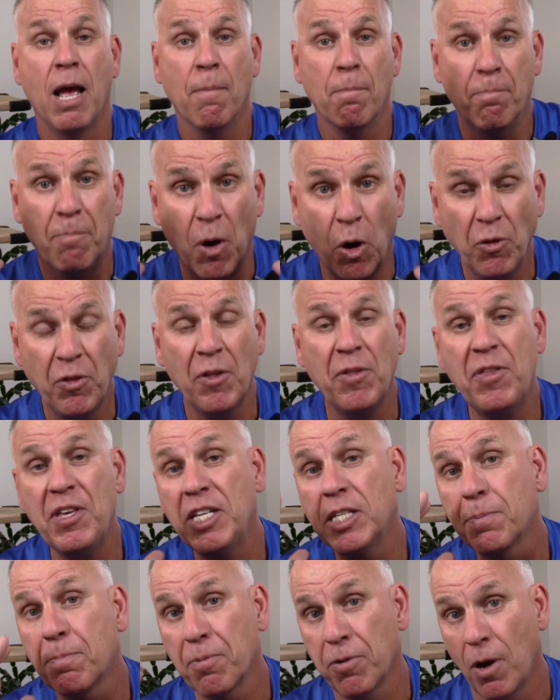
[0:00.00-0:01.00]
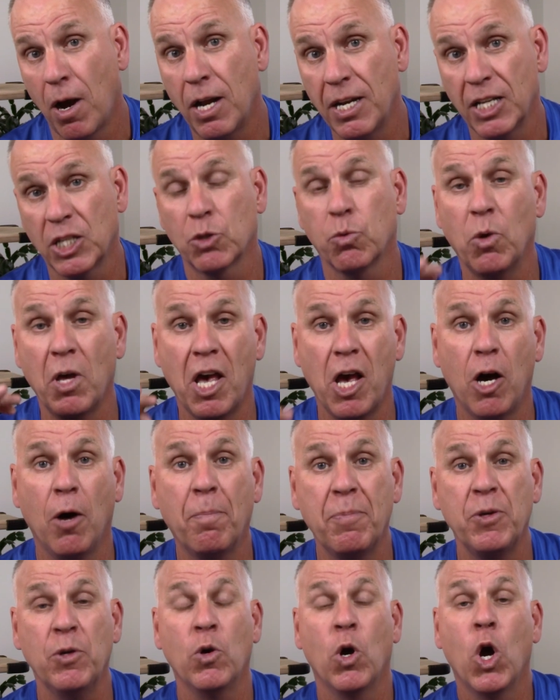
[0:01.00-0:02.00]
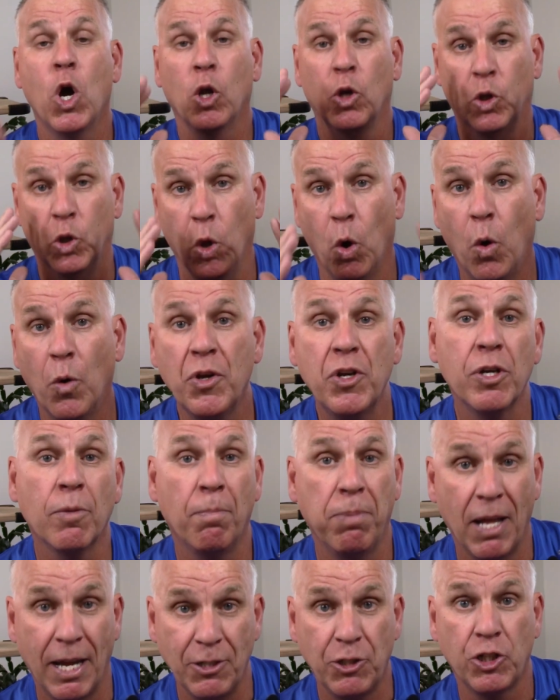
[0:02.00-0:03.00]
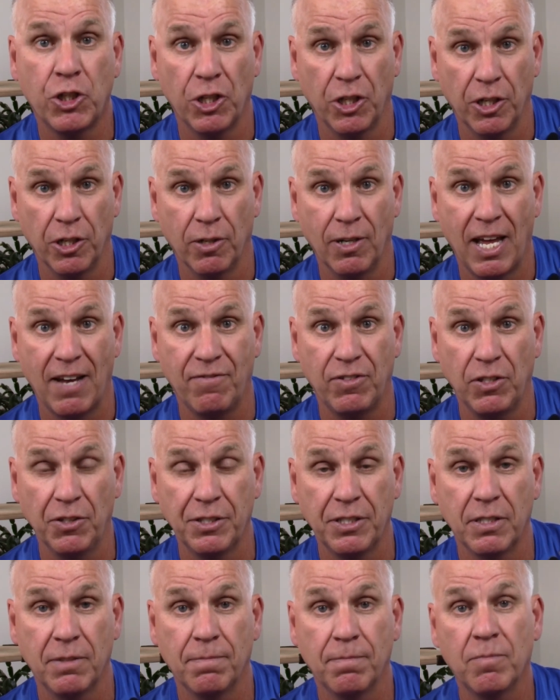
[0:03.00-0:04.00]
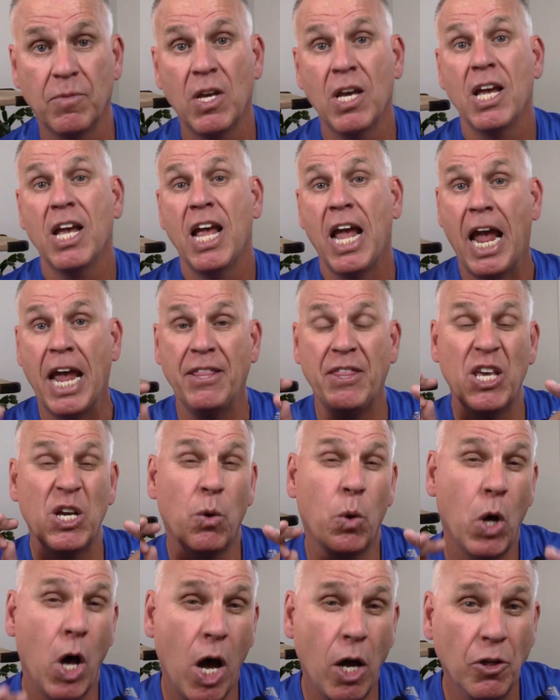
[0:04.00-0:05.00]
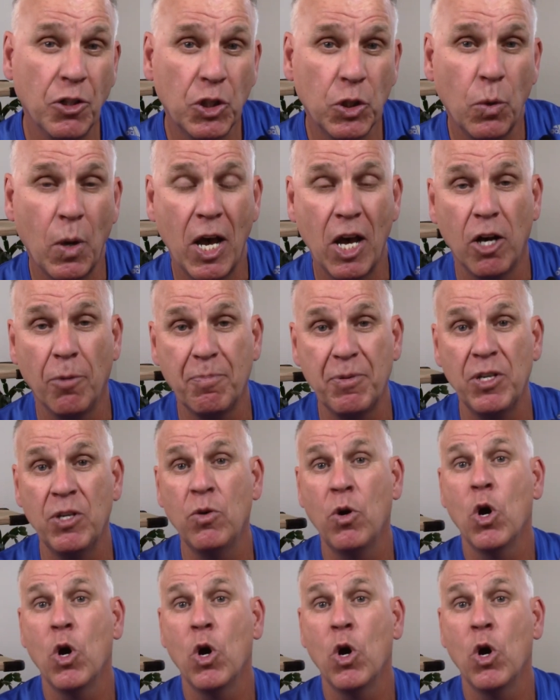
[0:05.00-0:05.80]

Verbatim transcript: Both of these products will help you lower your blood sugar levels, and they will also help you